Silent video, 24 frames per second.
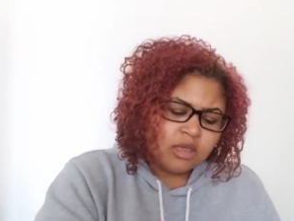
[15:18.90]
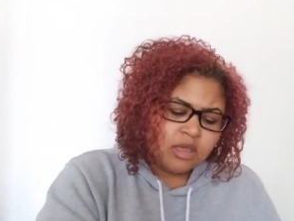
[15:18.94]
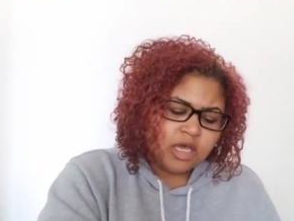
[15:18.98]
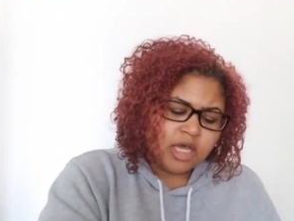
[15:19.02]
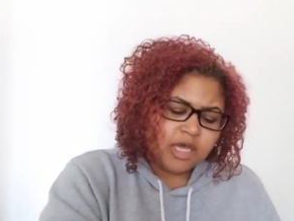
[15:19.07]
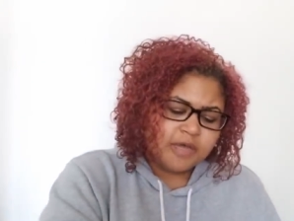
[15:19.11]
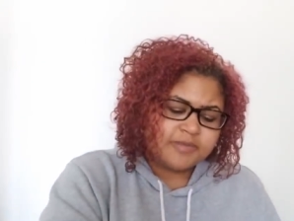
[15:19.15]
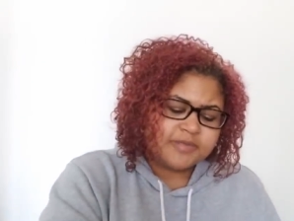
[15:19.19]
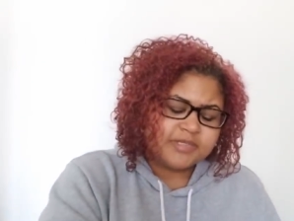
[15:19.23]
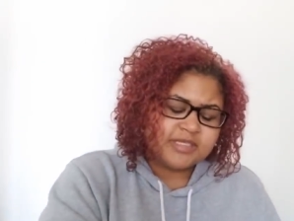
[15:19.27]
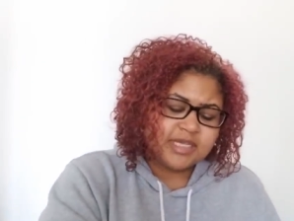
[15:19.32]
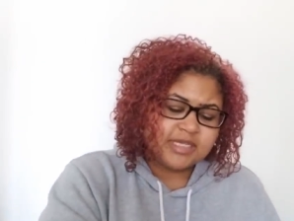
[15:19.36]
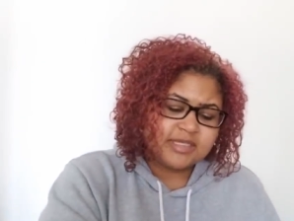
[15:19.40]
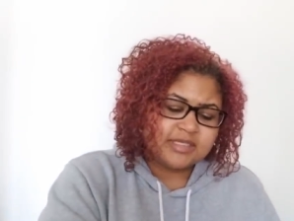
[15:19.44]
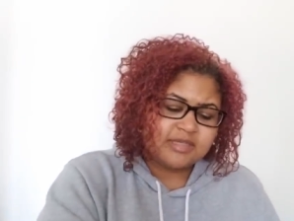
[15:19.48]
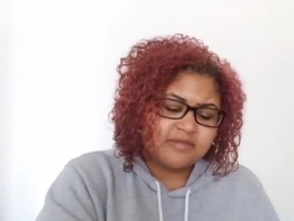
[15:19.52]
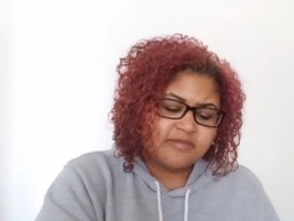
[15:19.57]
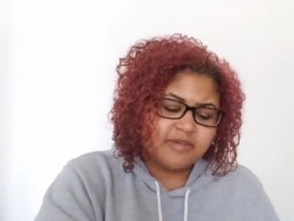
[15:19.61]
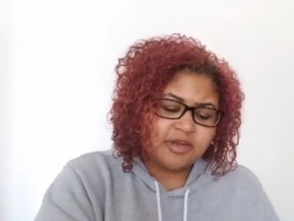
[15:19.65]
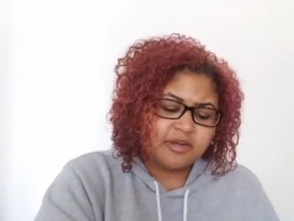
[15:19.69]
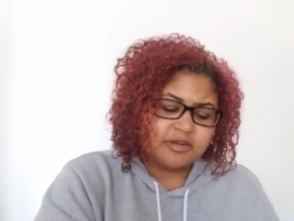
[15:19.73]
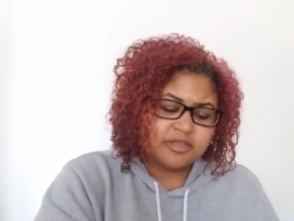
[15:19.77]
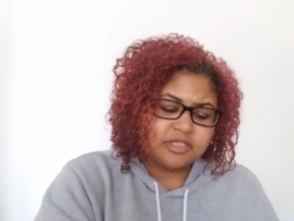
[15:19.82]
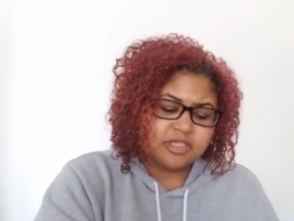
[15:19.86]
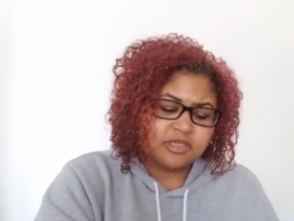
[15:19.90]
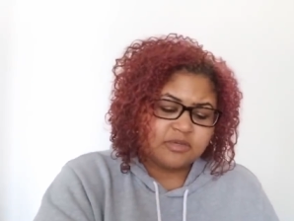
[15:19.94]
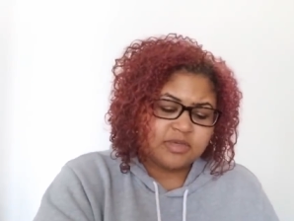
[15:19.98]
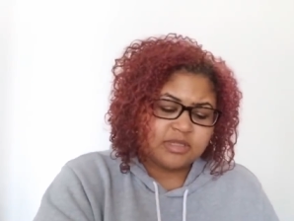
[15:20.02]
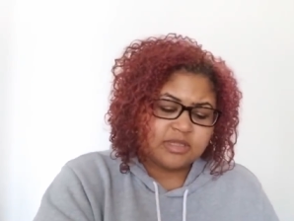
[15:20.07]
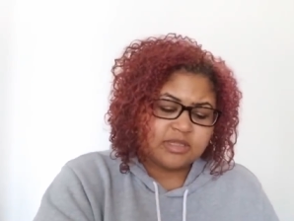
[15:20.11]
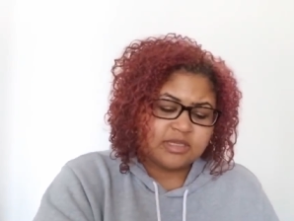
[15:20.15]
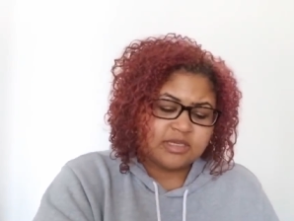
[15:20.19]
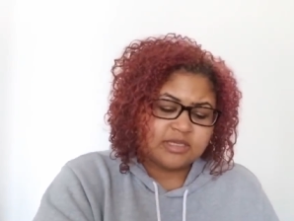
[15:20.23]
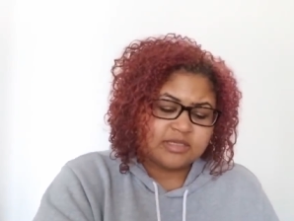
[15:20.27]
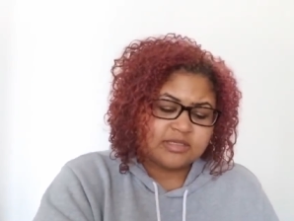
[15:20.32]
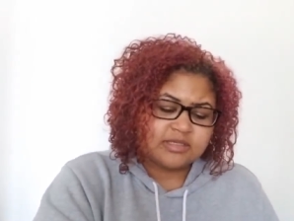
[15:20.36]
obsessive energy with
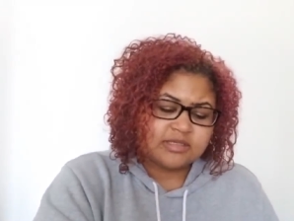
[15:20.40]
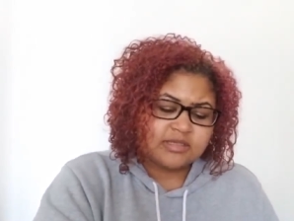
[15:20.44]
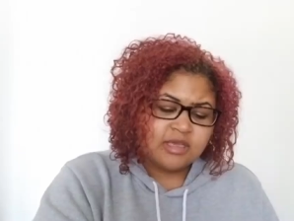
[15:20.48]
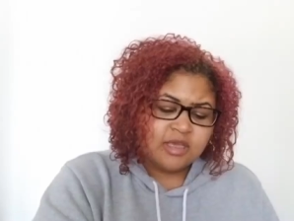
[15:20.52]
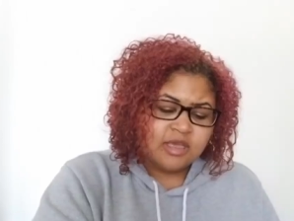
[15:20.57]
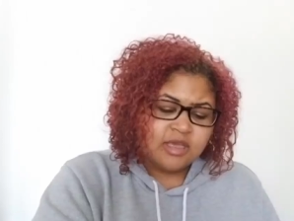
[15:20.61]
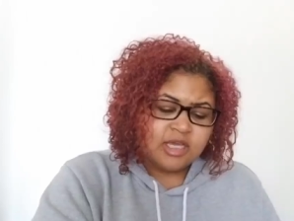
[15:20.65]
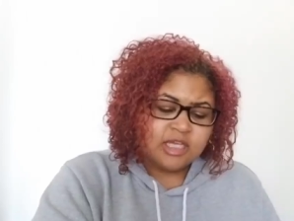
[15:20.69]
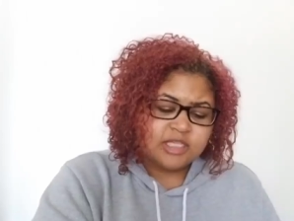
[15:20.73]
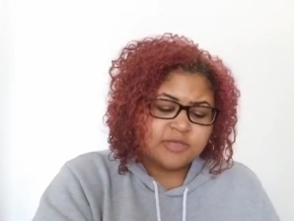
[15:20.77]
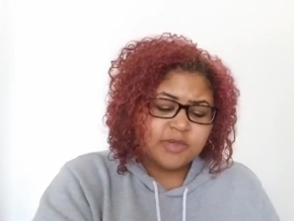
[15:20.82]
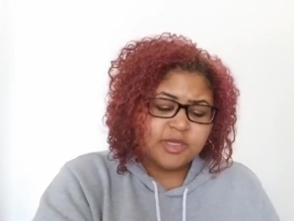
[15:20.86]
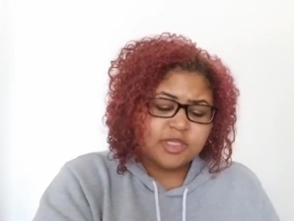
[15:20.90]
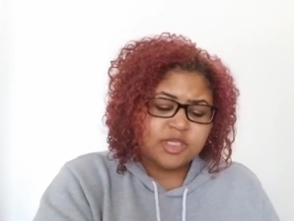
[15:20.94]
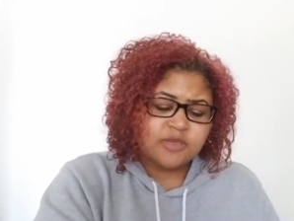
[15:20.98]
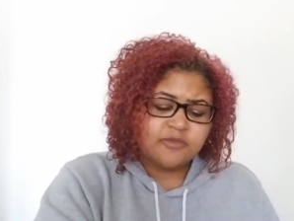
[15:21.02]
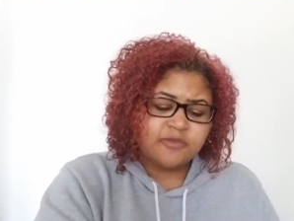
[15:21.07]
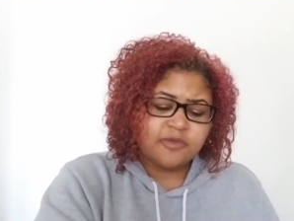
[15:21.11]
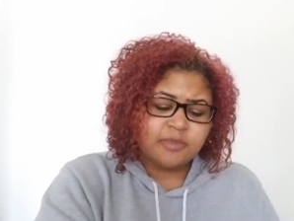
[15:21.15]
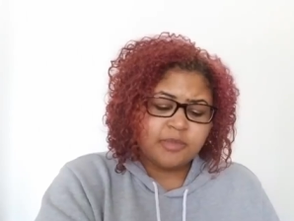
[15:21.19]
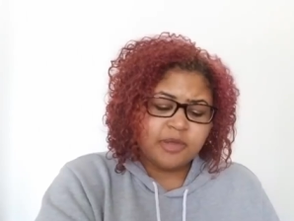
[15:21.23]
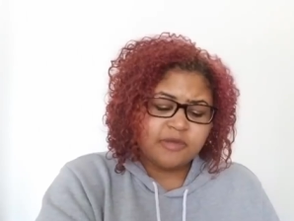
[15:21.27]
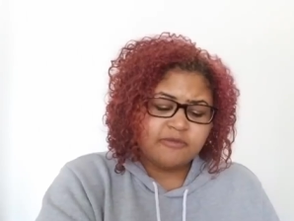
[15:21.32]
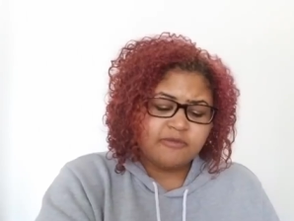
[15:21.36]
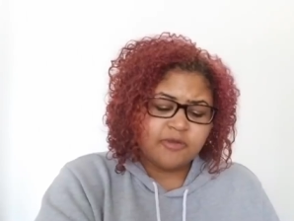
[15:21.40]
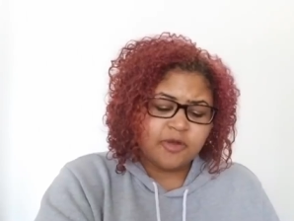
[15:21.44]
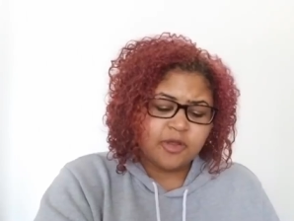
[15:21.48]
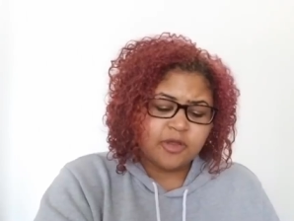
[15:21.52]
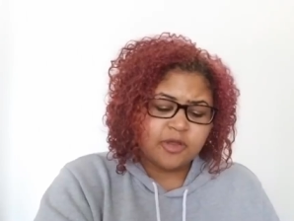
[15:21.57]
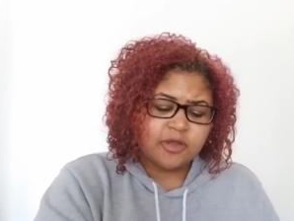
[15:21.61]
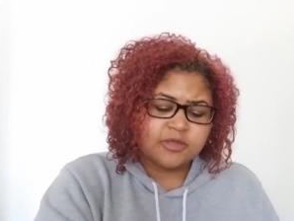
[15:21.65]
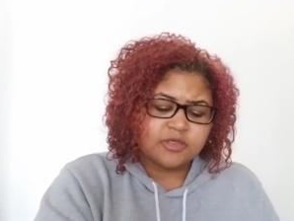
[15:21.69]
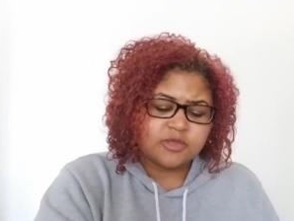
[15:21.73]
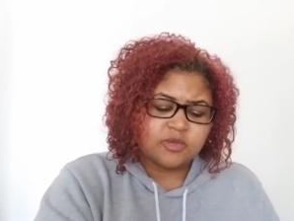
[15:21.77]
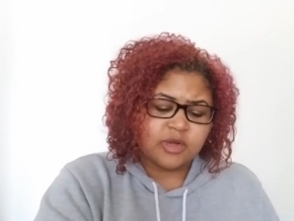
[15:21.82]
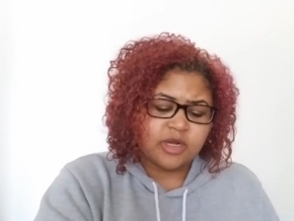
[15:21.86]
this, especially from my
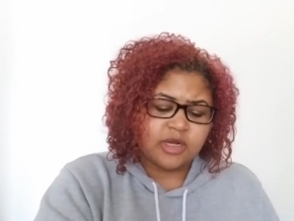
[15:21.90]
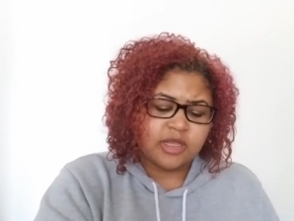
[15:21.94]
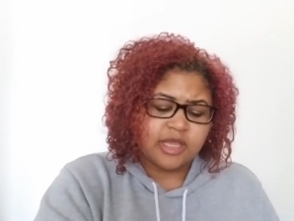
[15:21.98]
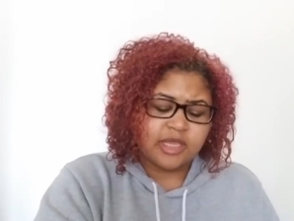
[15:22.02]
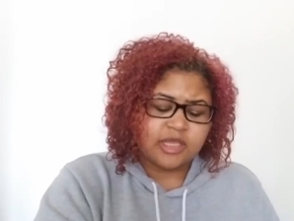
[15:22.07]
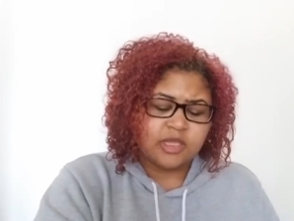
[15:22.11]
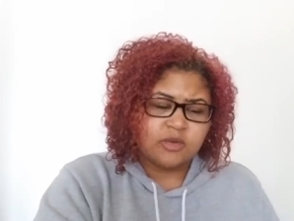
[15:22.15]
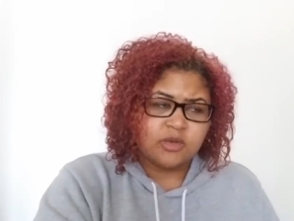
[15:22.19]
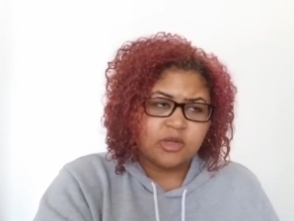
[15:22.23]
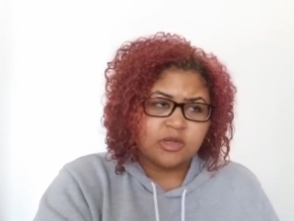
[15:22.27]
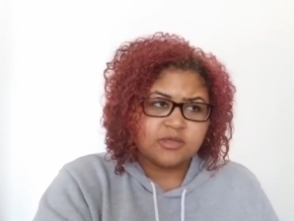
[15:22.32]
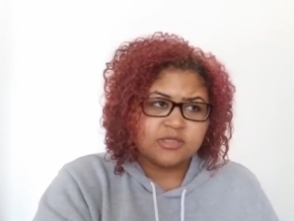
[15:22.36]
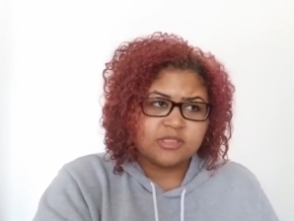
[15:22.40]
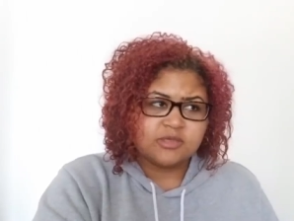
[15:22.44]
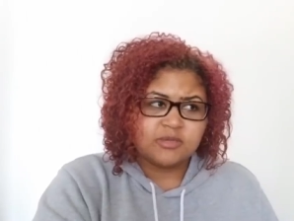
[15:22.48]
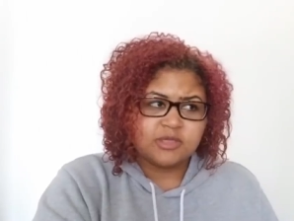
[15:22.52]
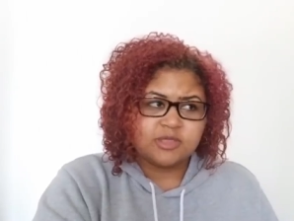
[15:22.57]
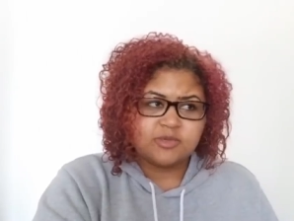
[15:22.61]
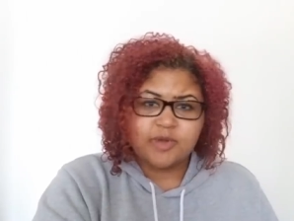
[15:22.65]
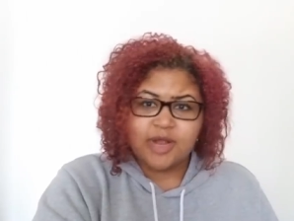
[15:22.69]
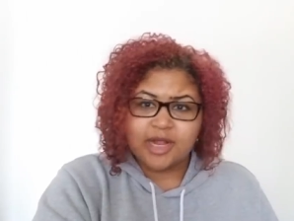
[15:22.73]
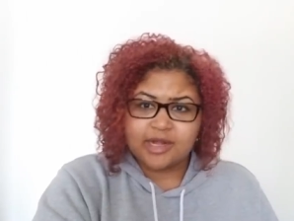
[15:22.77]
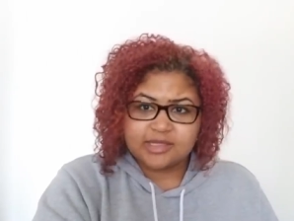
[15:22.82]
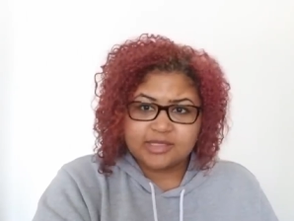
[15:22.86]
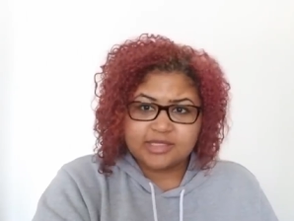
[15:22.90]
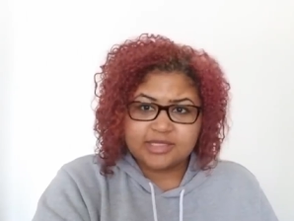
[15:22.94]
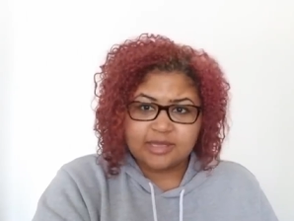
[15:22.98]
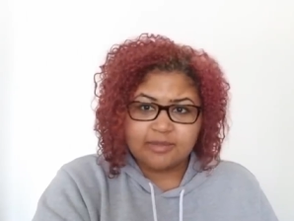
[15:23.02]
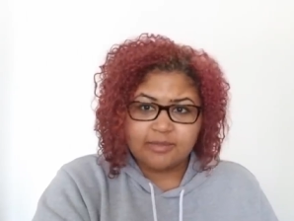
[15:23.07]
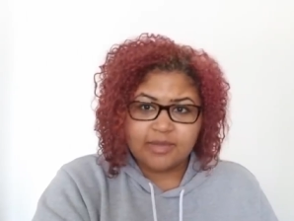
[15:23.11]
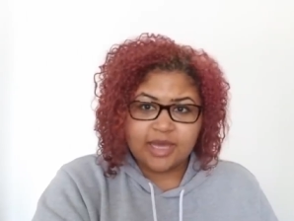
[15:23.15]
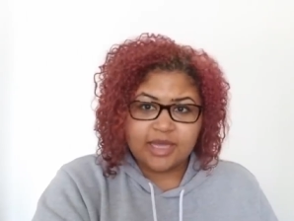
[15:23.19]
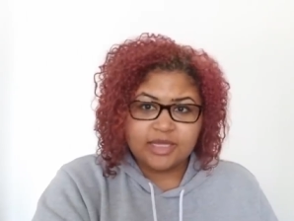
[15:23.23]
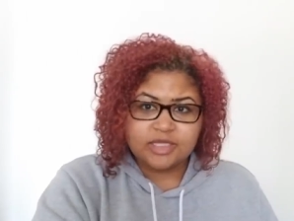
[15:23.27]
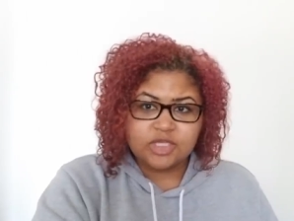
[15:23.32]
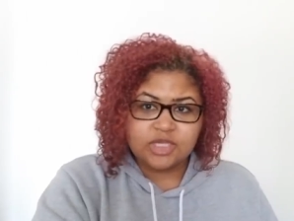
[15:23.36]
Virgos where like you know someone's practicing
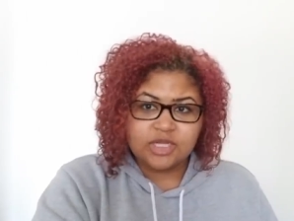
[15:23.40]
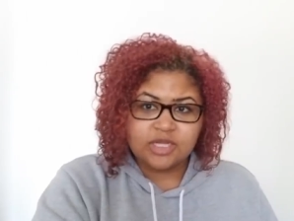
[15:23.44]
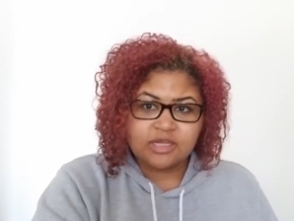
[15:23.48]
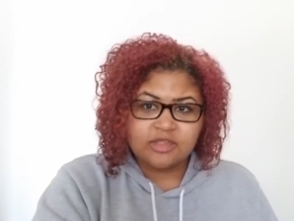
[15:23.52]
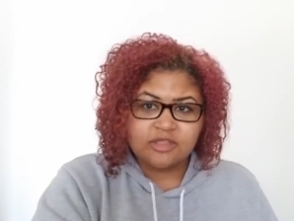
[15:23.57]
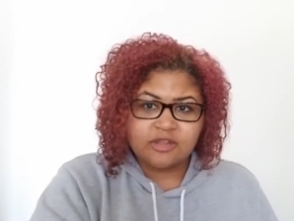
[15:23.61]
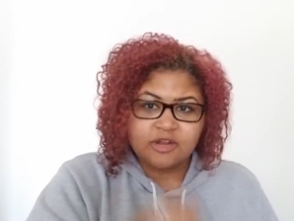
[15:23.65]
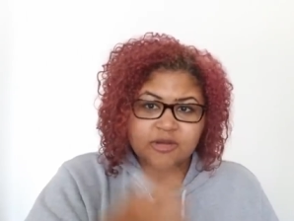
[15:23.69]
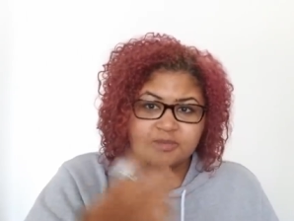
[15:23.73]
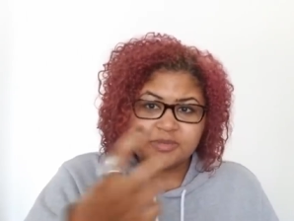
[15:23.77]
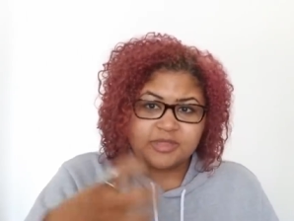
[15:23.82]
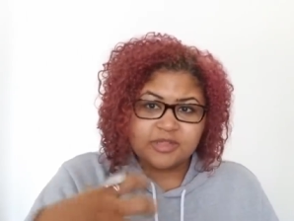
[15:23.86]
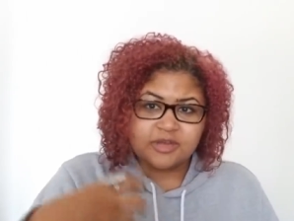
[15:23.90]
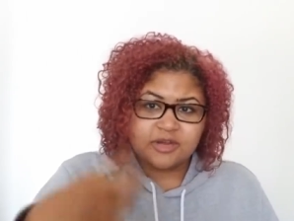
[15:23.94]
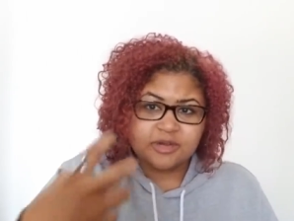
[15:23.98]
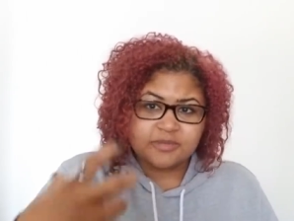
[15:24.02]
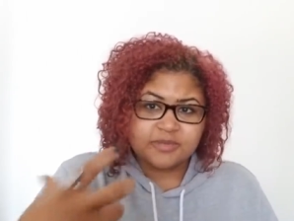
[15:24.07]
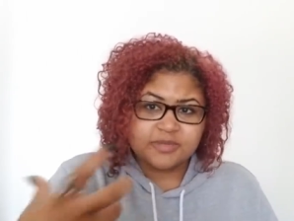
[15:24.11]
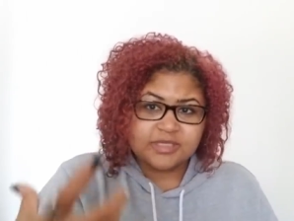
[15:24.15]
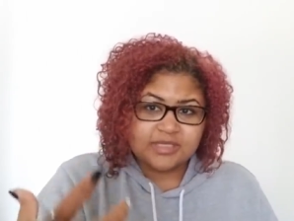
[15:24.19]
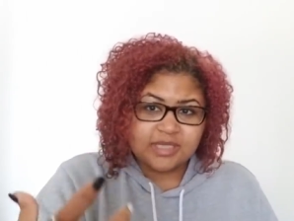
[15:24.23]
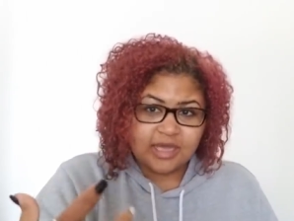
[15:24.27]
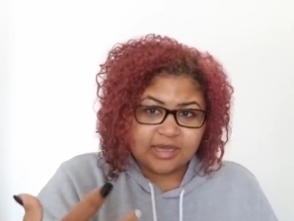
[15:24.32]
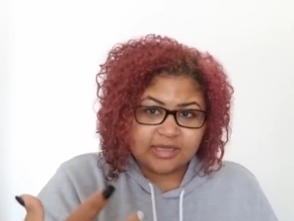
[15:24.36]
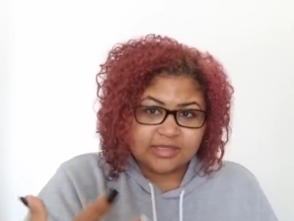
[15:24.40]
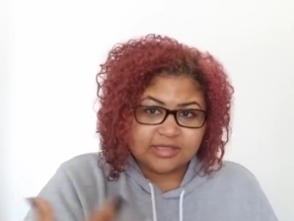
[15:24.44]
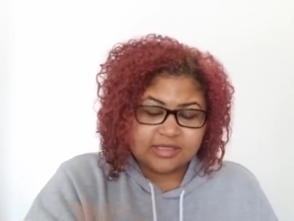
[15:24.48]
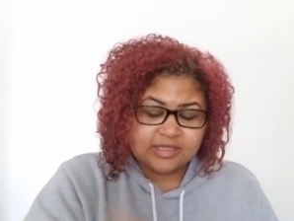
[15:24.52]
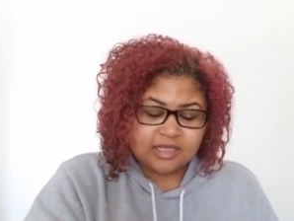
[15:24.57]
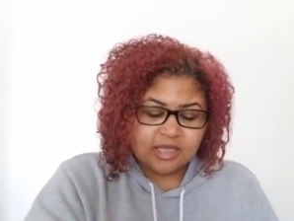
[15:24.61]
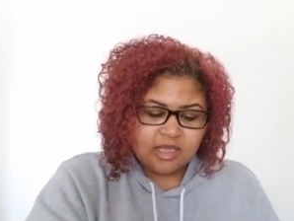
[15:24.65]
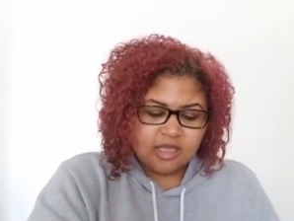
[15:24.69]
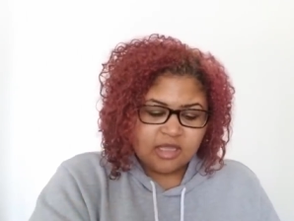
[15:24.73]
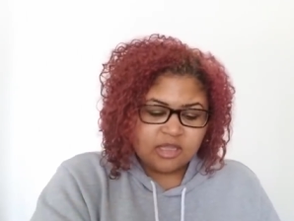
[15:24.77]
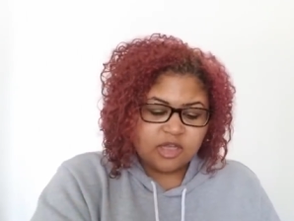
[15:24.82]
magic. They're they're obsessed.